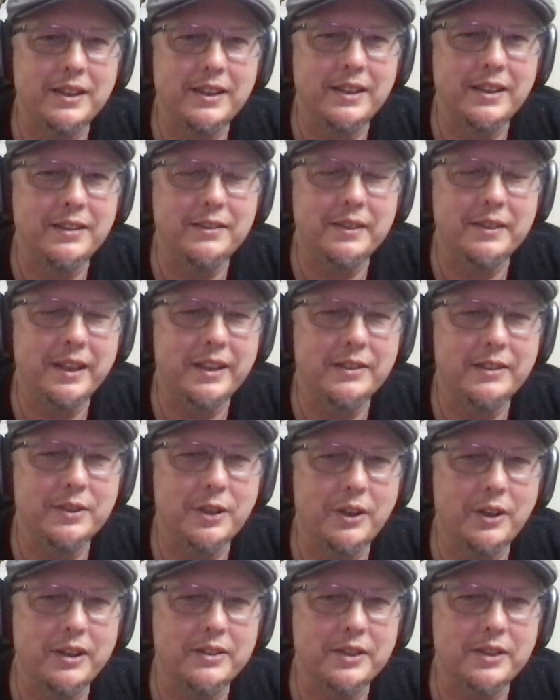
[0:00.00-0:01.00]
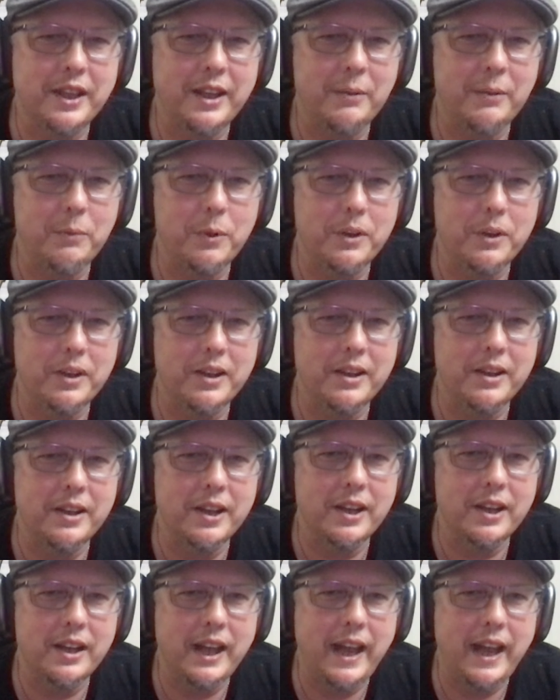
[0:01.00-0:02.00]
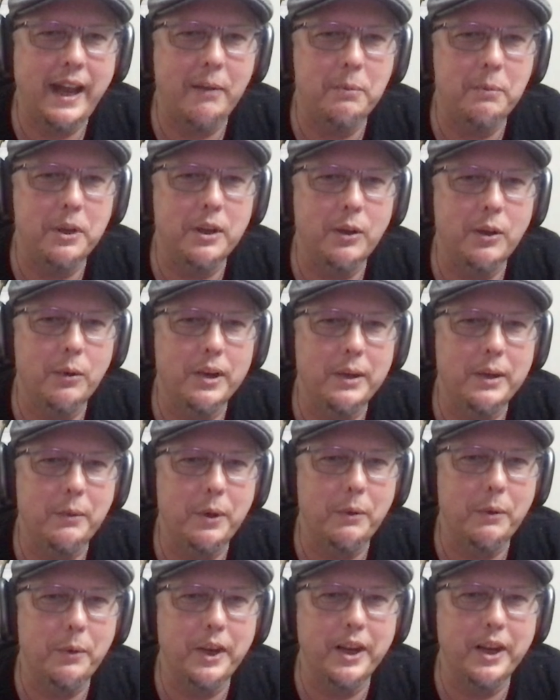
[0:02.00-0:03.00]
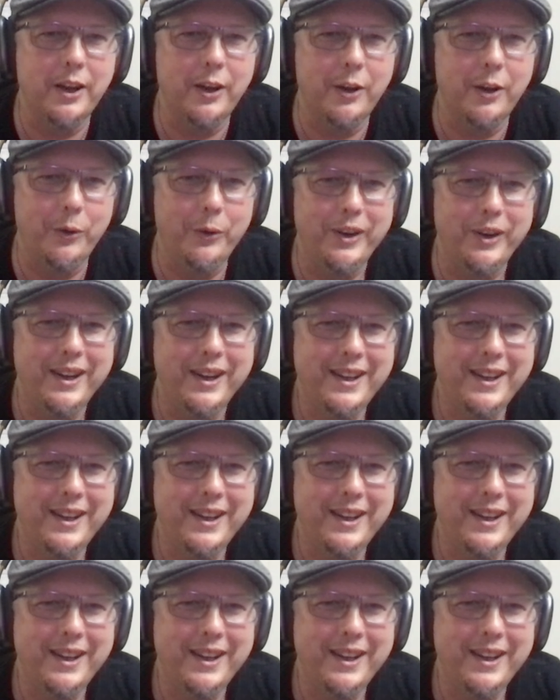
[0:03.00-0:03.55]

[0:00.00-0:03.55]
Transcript: he's already saying we're going to get a cab to go anywhere we go.